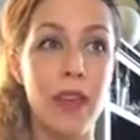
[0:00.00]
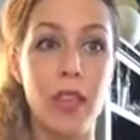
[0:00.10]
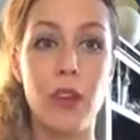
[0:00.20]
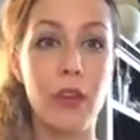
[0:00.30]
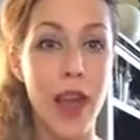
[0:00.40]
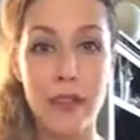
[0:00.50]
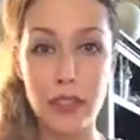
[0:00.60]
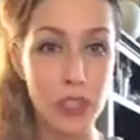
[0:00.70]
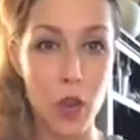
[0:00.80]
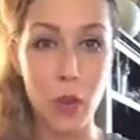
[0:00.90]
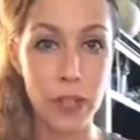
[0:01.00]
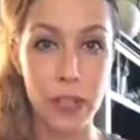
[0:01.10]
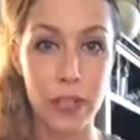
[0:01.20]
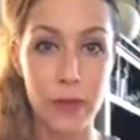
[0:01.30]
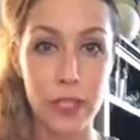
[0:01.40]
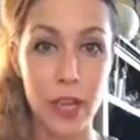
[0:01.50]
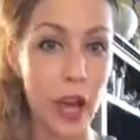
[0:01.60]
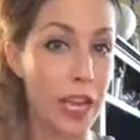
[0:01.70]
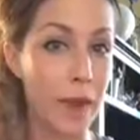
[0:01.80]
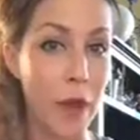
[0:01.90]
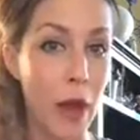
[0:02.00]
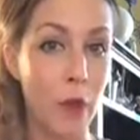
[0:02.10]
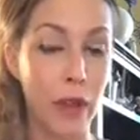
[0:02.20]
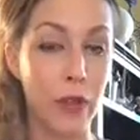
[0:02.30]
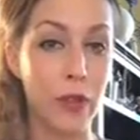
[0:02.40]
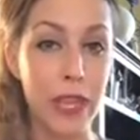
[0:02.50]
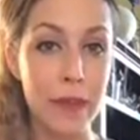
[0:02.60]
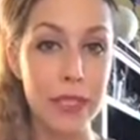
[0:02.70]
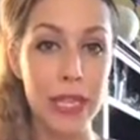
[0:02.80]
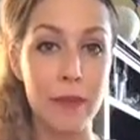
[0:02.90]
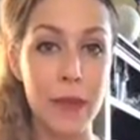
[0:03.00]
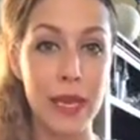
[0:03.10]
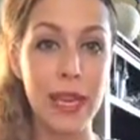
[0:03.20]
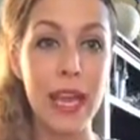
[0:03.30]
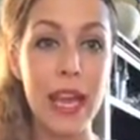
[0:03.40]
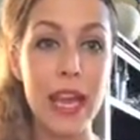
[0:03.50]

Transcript: you have to know what you're going to be talking about, what your theme's going to be.